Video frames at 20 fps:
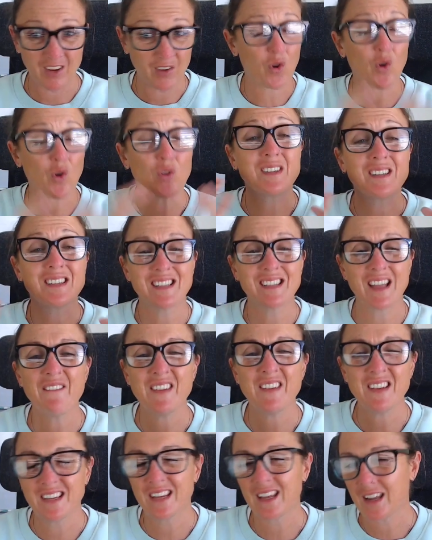You've got
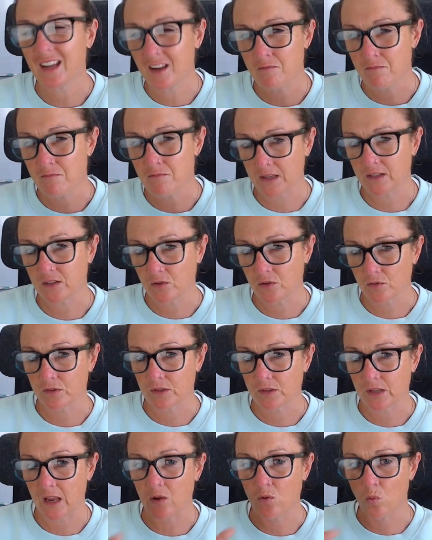17
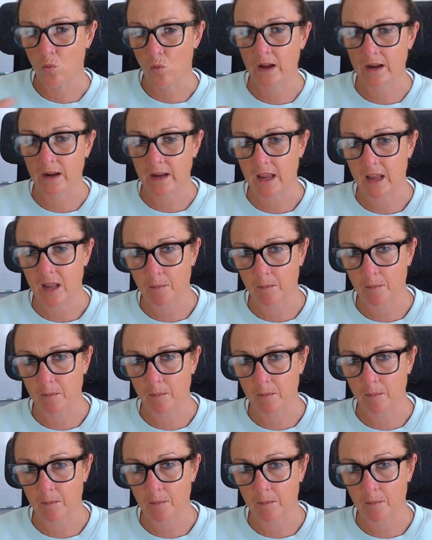muscles in one